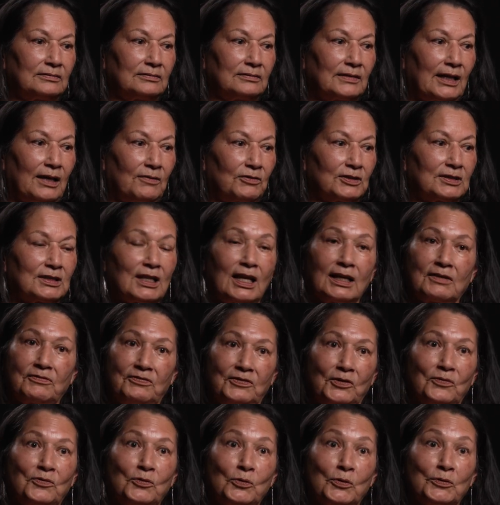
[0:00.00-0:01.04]
That was like
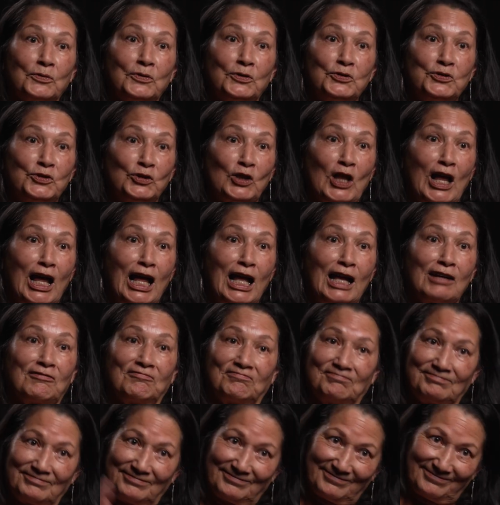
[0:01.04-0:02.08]
the 4th of July.
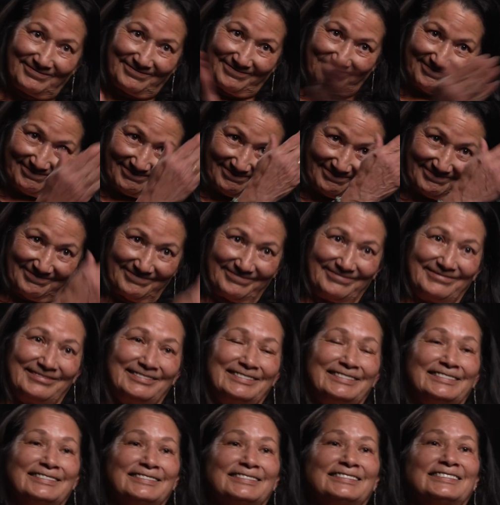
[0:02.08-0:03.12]

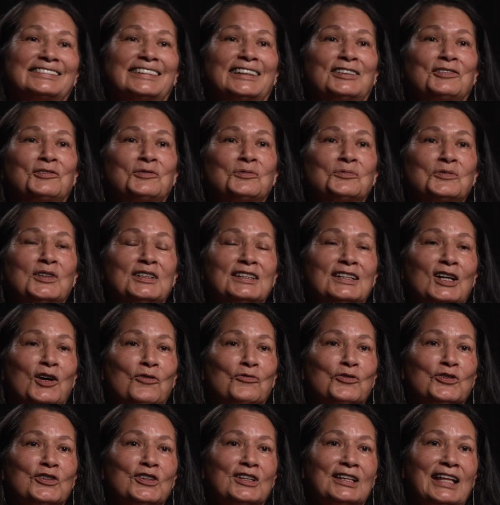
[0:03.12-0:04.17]
Went
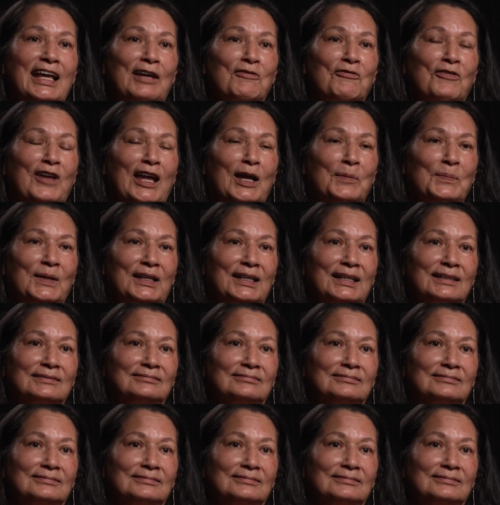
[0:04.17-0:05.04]
over to that family